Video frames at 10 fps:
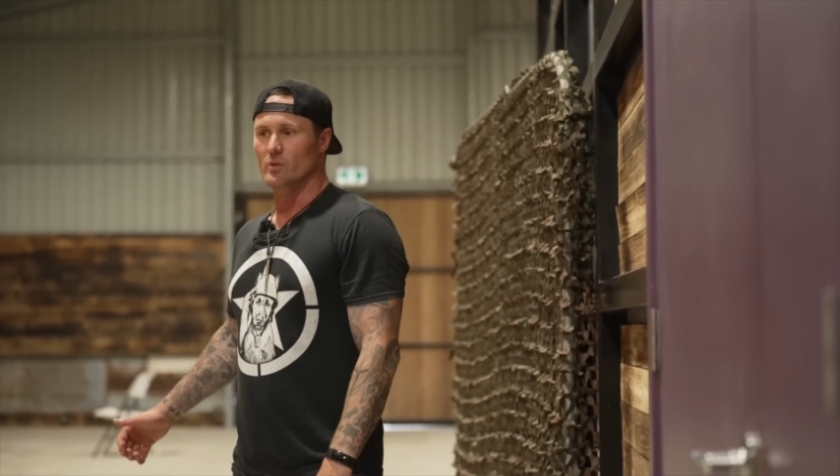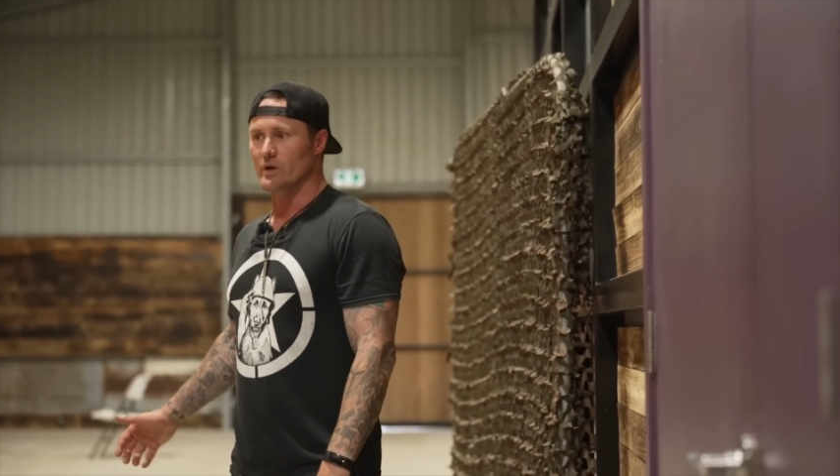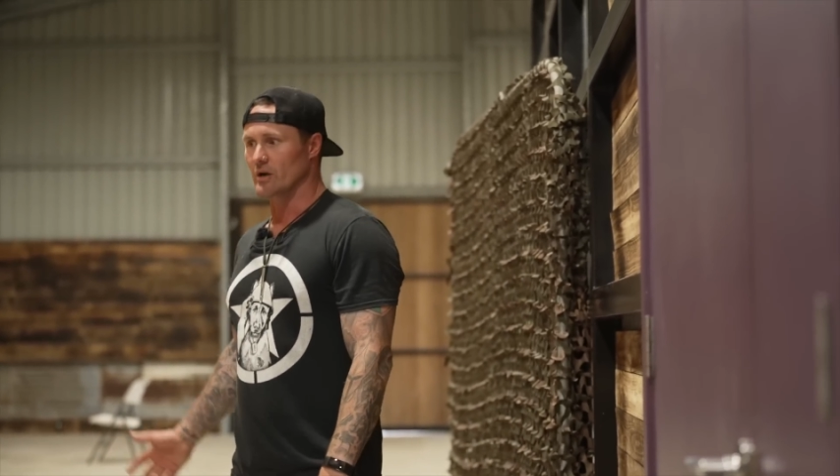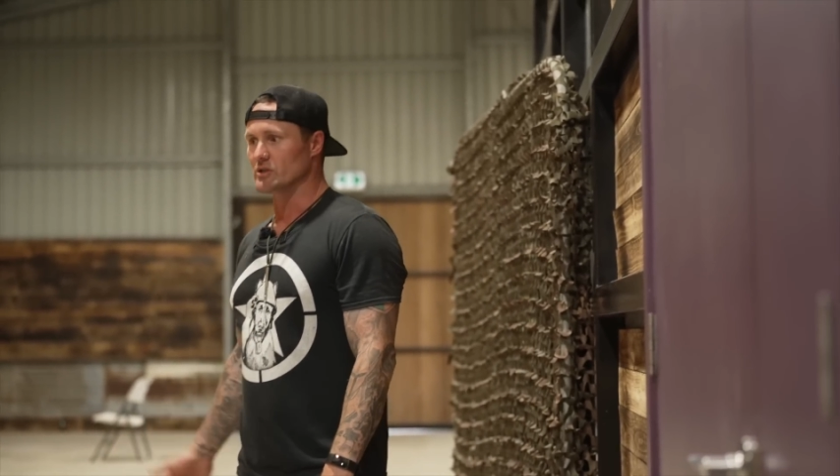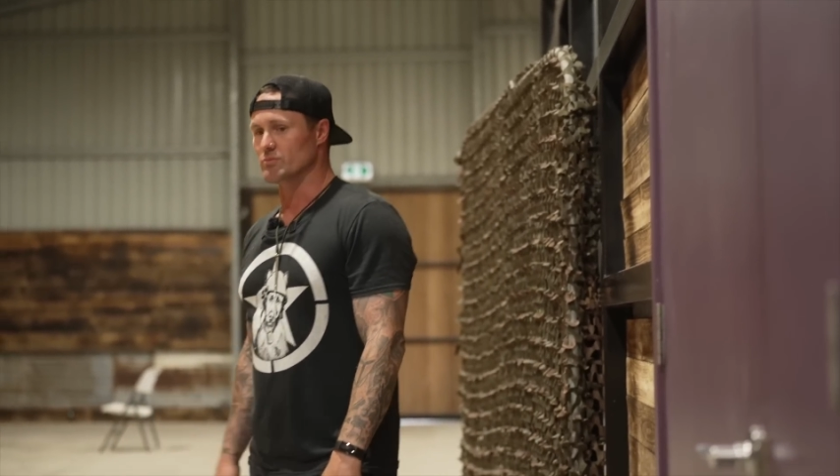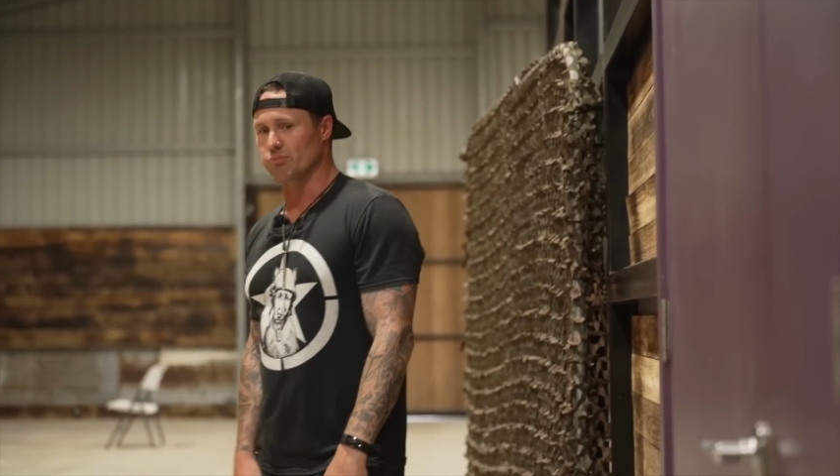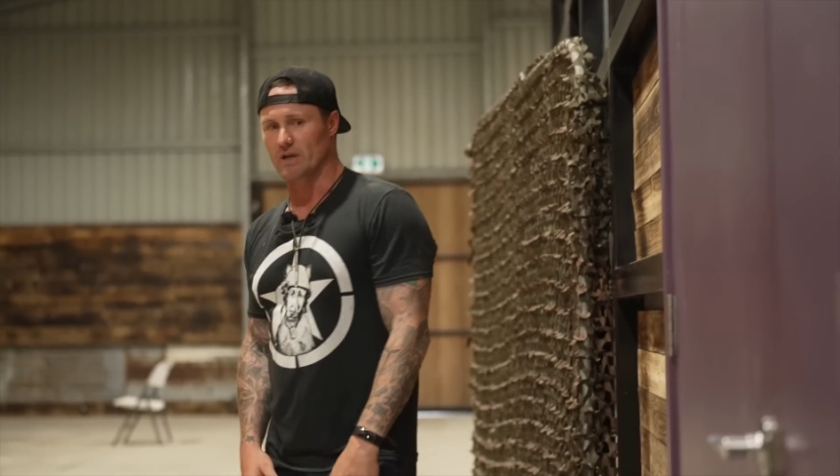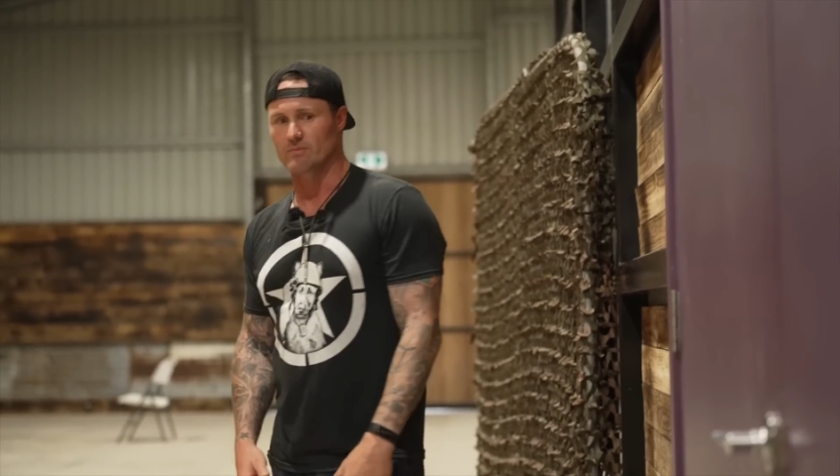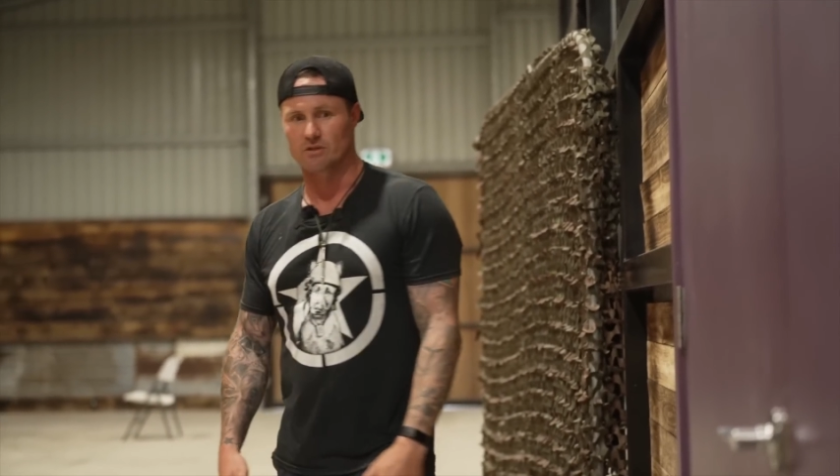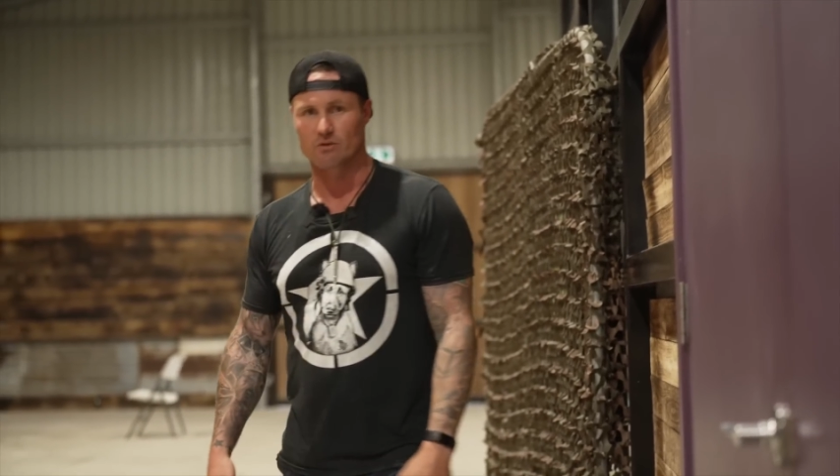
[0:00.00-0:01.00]
We don't just
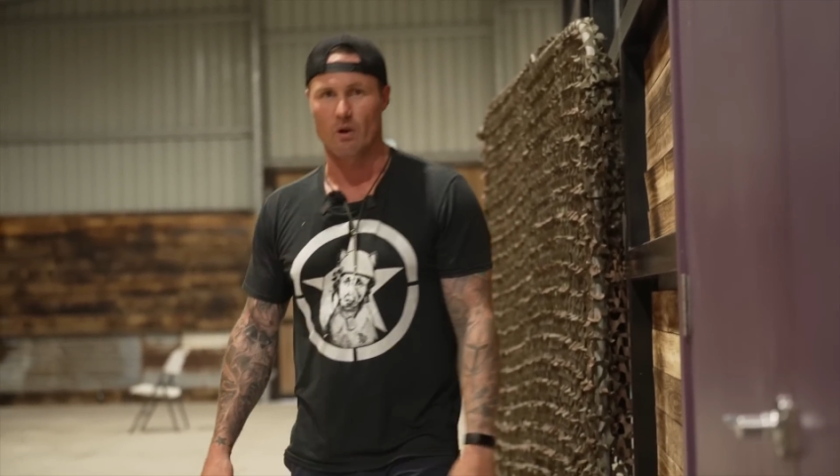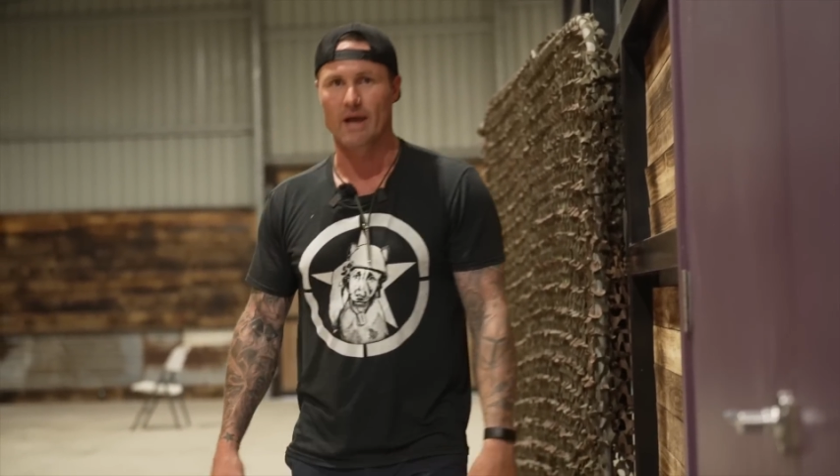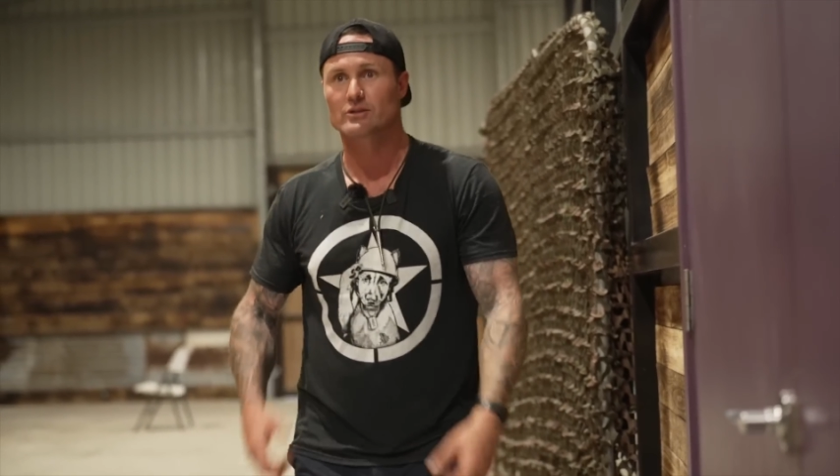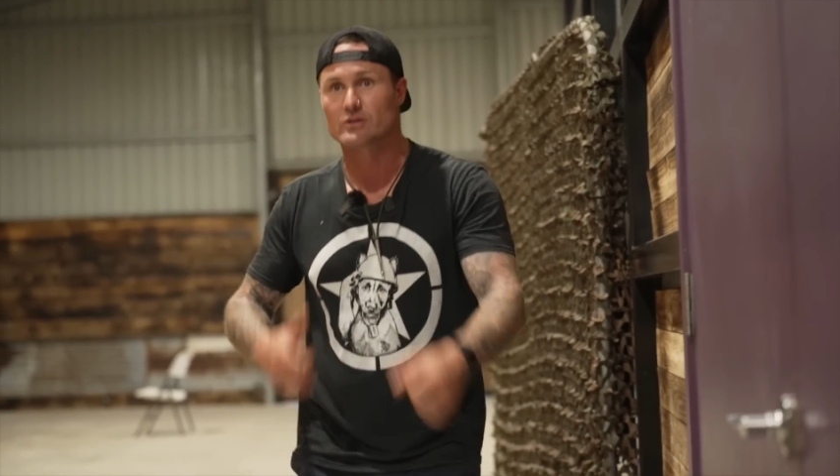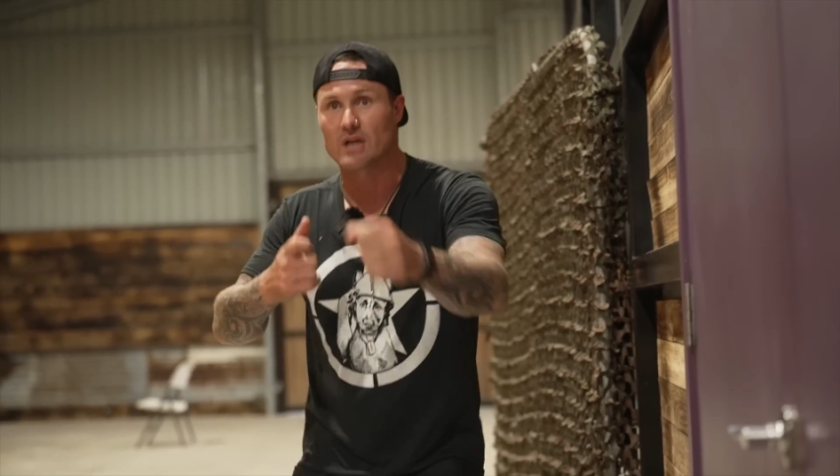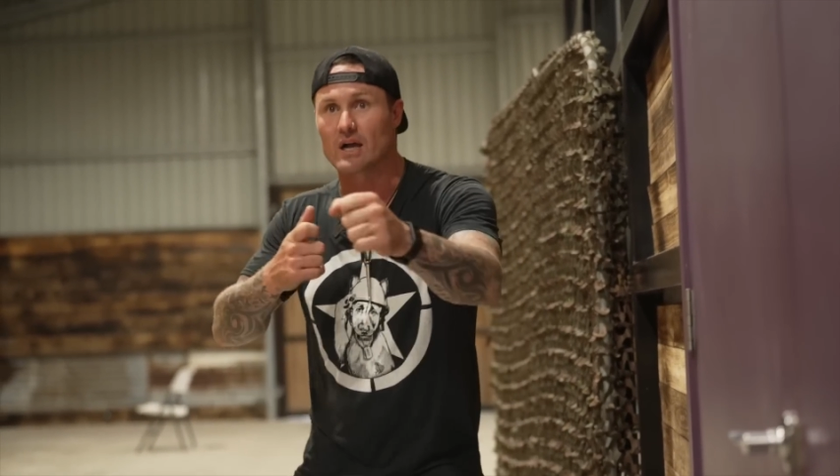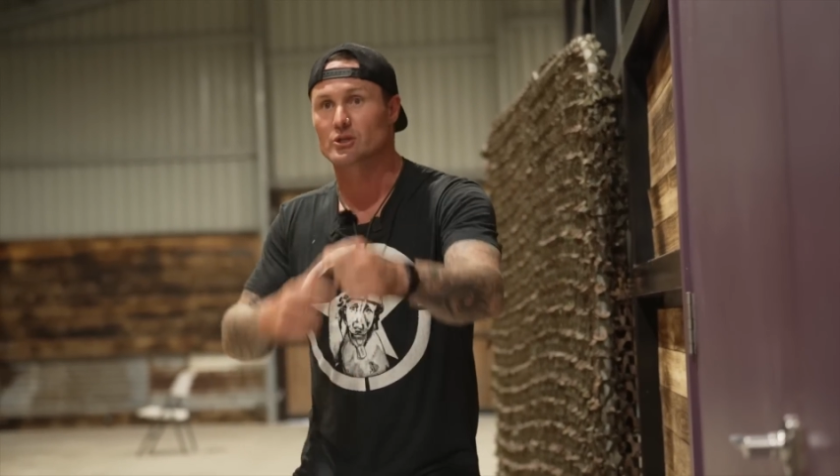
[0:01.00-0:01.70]
bring them to the range and start